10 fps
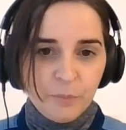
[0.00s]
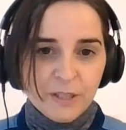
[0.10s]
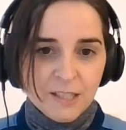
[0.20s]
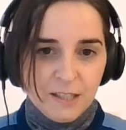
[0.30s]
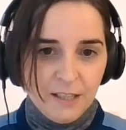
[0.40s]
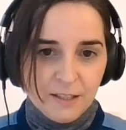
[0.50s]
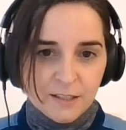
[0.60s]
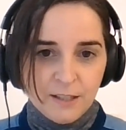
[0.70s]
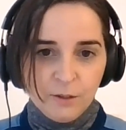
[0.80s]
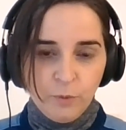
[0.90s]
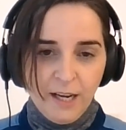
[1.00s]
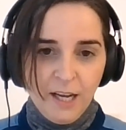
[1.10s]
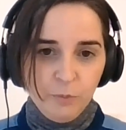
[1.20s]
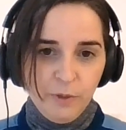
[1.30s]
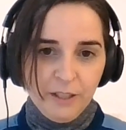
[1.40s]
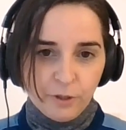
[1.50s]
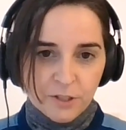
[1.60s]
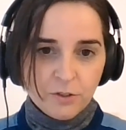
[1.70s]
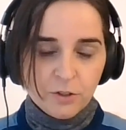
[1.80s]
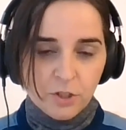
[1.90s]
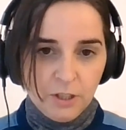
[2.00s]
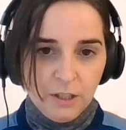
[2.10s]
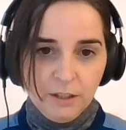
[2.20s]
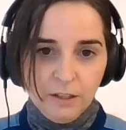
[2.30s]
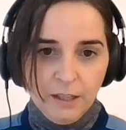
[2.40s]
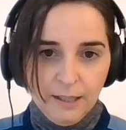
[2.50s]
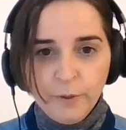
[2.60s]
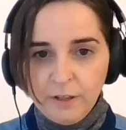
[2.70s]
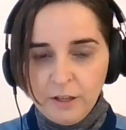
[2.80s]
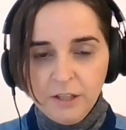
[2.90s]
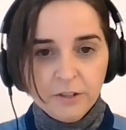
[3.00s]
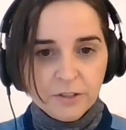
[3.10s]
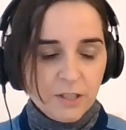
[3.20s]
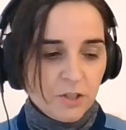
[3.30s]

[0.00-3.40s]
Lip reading: precedents that we had been researching over the years,